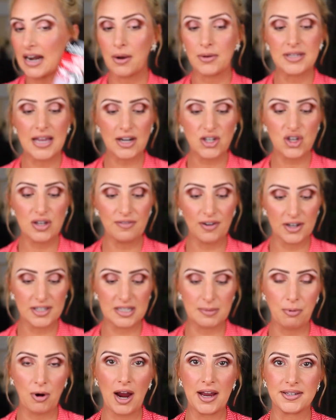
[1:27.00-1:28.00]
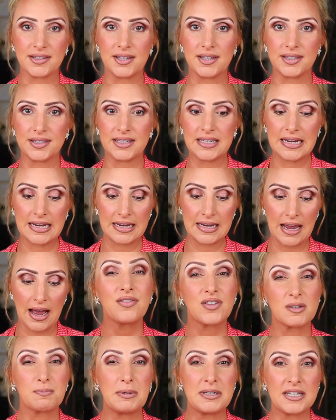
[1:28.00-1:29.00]
I was actually very surprised to see
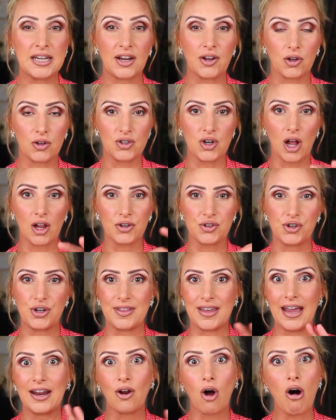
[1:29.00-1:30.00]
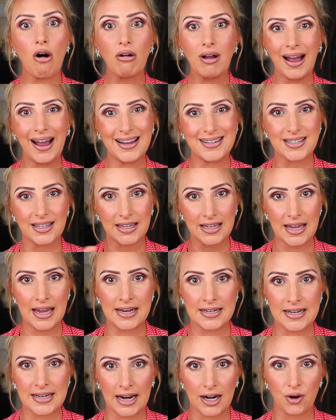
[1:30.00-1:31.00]
this particular Dollar Tree. They had all kinds of
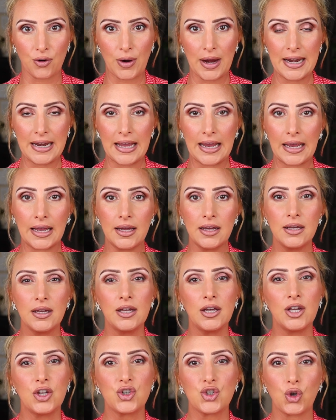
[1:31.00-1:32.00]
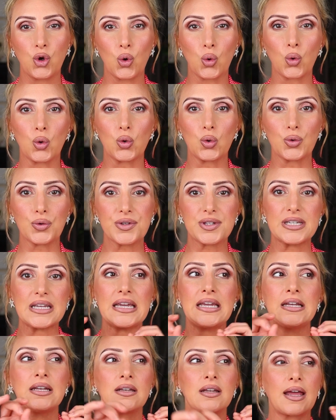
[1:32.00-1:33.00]
cake decorating tools
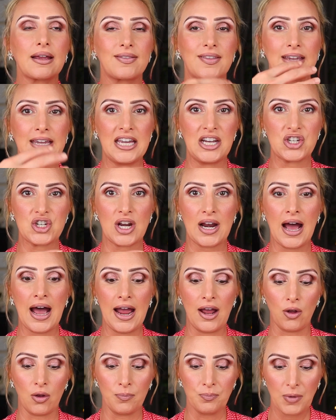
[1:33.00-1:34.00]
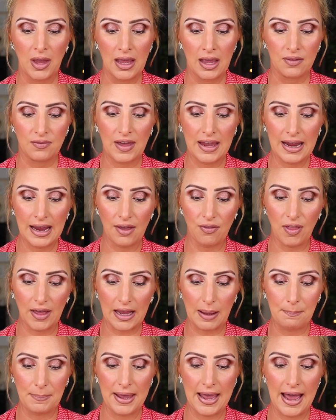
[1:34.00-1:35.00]
in like the kitchen aisle. They had like
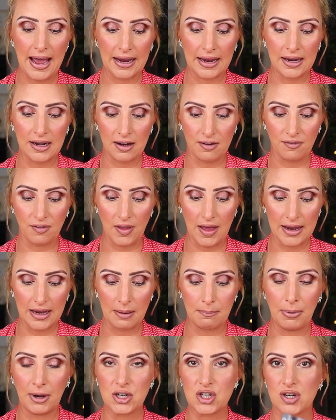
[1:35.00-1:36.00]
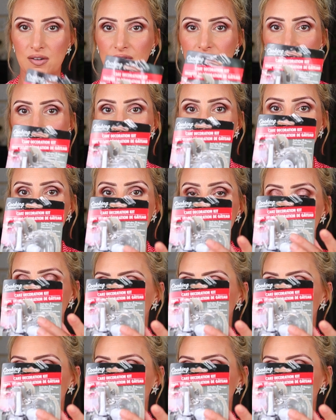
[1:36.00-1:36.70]
a packet of like a bunch of these